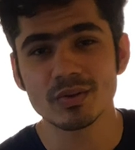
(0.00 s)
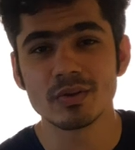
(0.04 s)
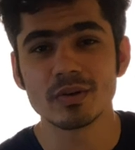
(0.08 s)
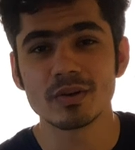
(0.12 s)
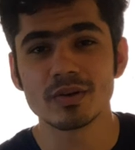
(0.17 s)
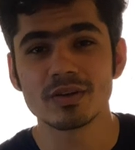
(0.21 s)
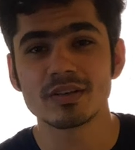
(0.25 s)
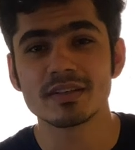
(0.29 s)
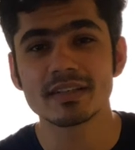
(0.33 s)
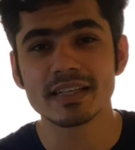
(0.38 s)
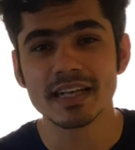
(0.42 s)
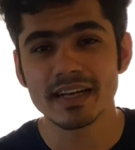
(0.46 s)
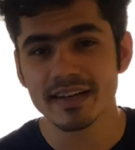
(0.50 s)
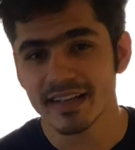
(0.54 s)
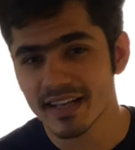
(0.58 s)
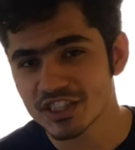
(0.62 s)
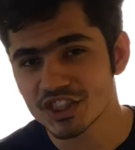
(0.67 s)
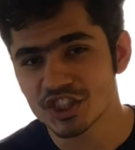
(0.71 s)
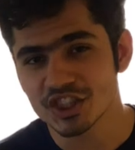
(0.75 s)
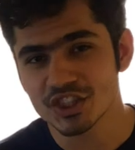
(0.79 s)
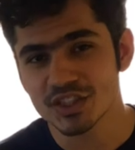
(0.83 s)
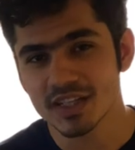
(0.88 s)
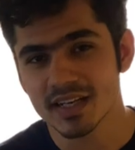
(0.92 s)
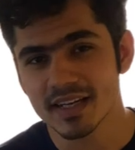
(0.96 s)
learn data
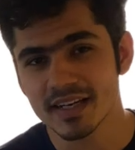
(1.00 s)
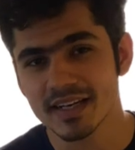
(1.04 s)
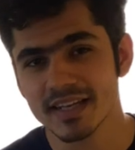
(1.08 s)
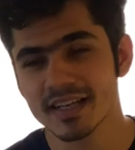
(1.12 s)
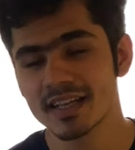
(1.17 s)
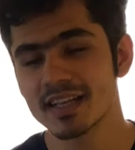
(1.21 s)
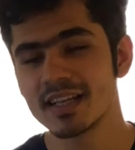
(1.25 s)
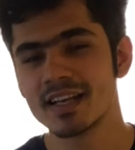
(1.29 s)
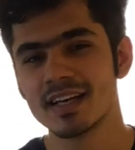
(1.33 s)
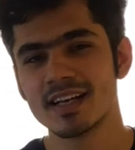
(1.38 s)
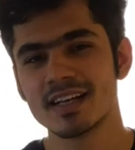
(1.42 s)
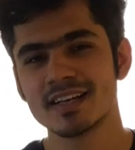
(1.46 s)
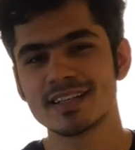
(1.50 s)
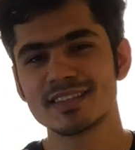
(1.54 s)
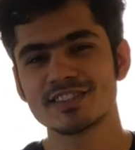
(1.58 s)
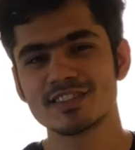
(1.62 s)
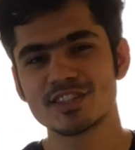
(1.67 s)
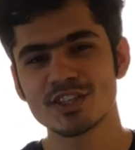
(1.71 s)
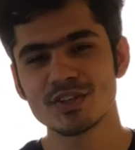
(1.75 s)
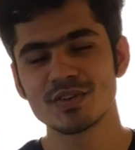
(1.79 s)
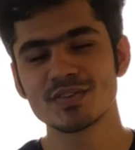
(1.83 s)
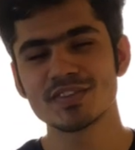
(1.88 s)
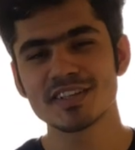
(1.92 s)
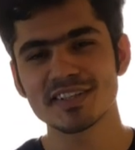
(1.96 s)
engineering. See you
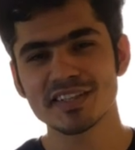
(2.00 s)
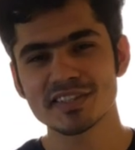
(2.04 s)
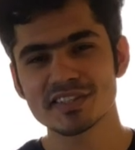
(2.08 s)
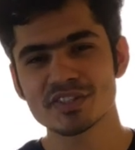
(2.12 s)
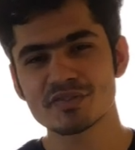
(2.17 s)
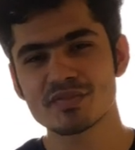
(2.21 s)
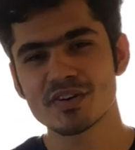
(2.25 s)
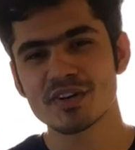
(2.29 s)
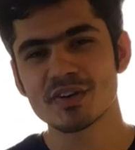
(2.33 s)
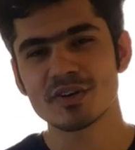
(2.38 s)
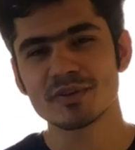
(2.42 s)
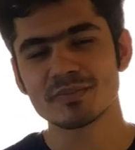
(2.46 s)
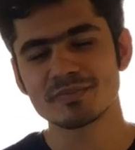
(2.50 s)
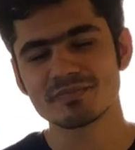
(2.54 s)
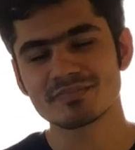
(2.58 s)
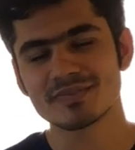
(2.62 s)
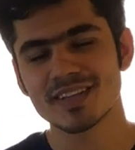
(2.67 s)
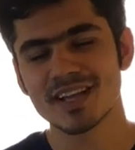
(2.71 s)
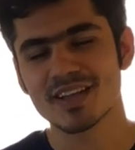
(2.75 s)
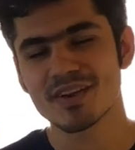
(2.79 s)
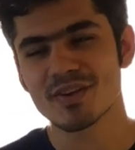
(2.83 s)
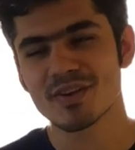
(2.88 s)
in the next video. Thank